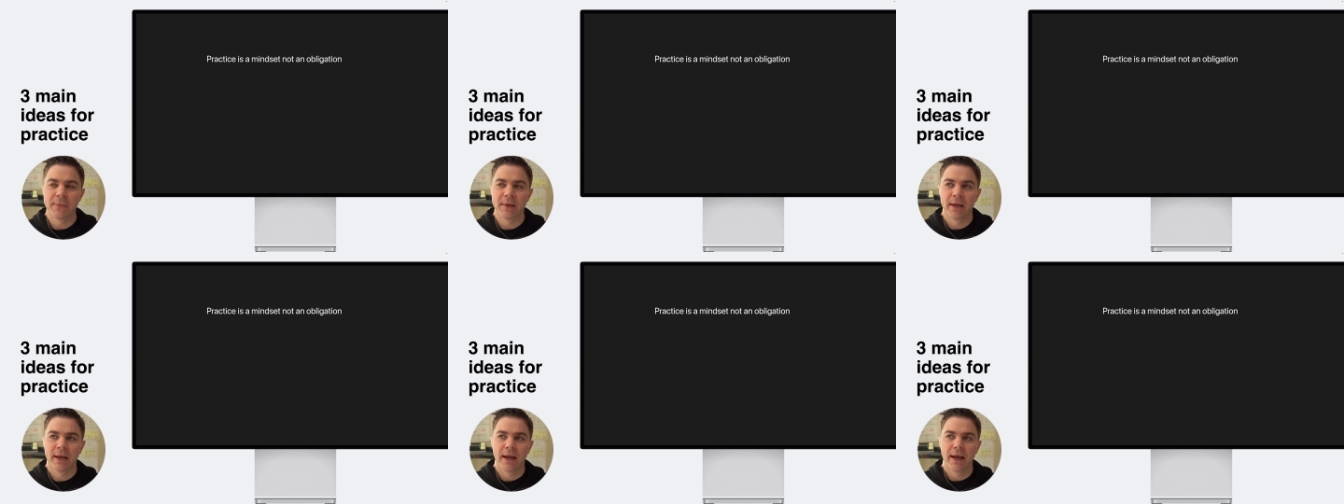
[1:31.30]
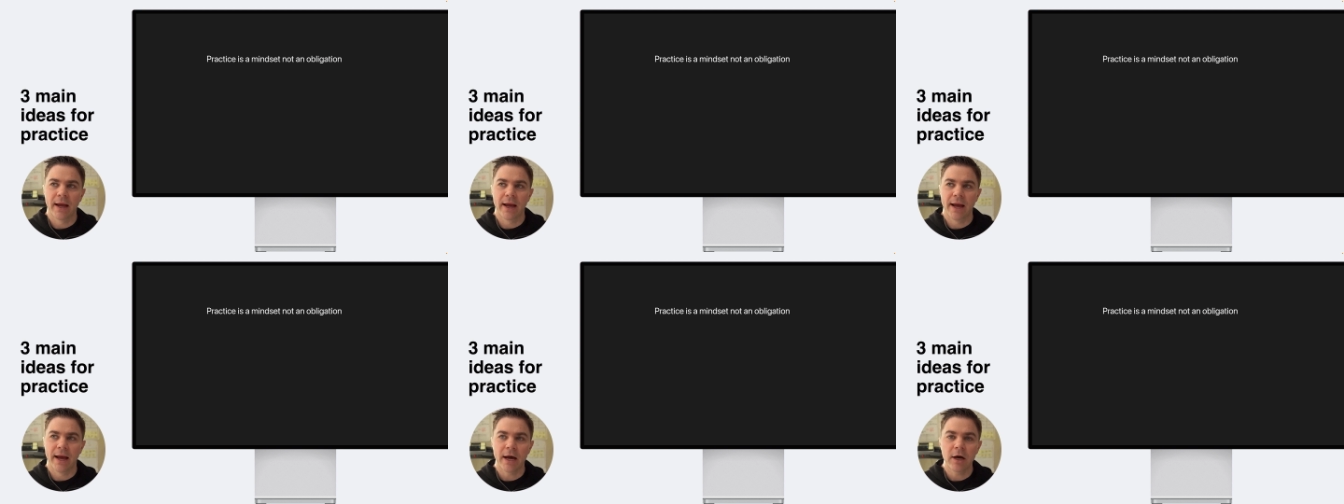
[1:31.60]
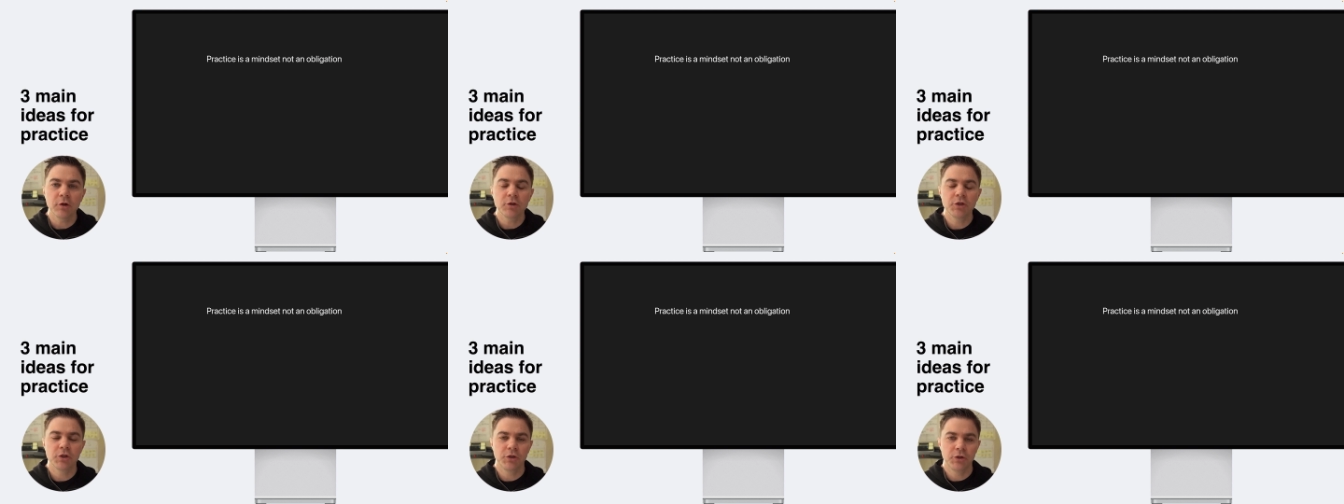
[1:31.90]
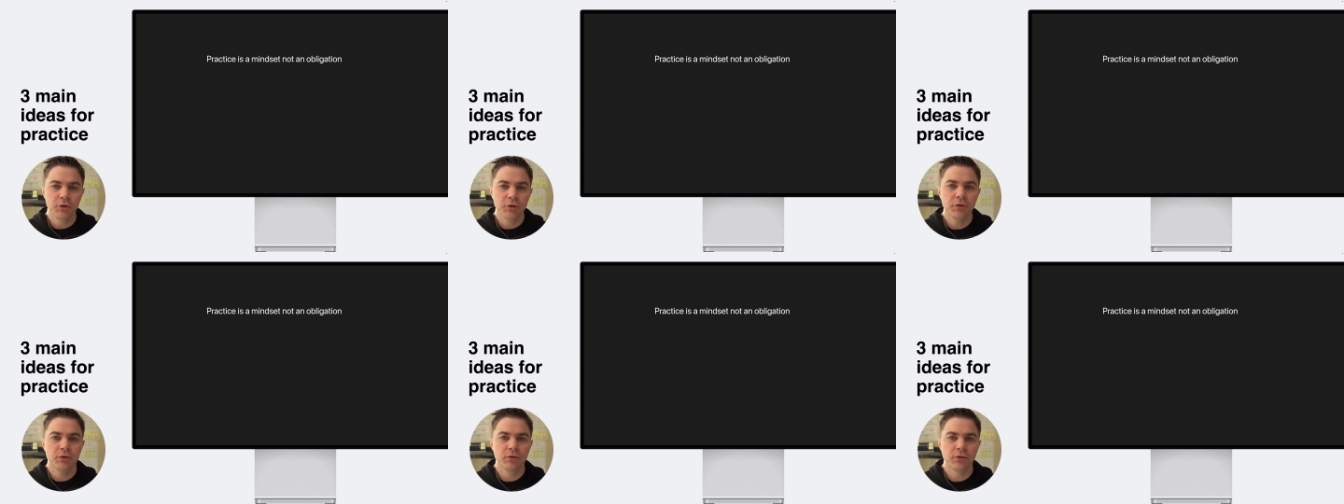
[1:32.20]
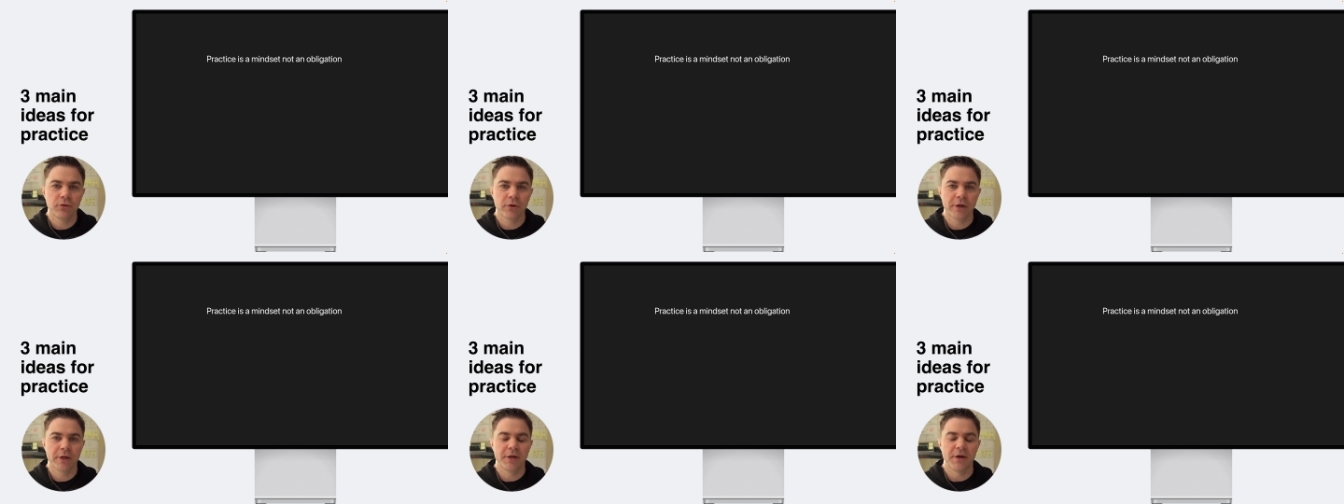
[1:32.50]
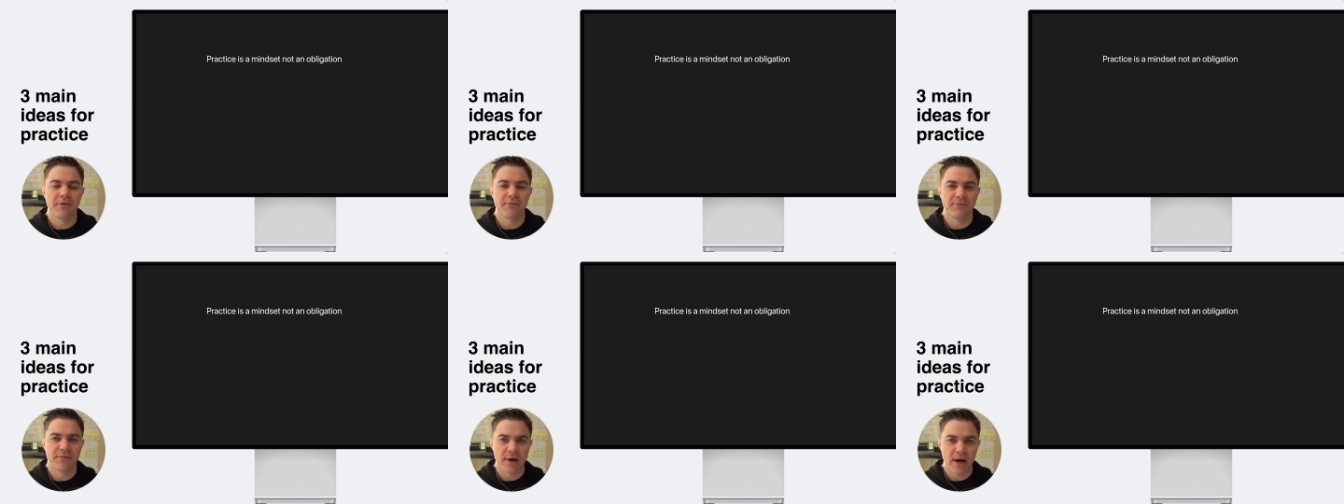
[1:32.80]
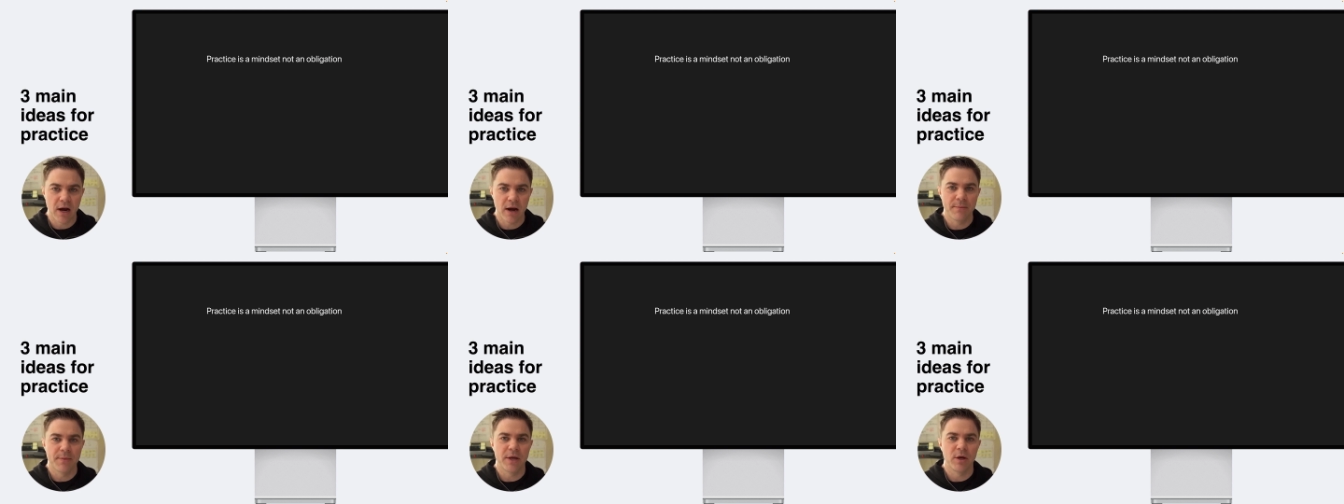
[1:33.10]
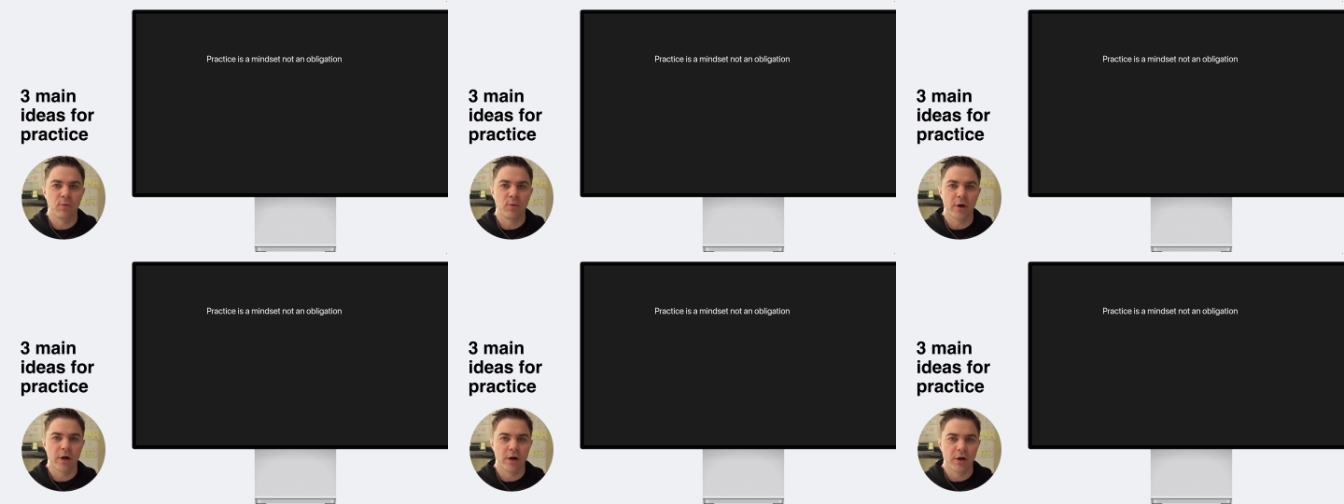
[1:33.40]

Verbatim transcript: how do you create an environment where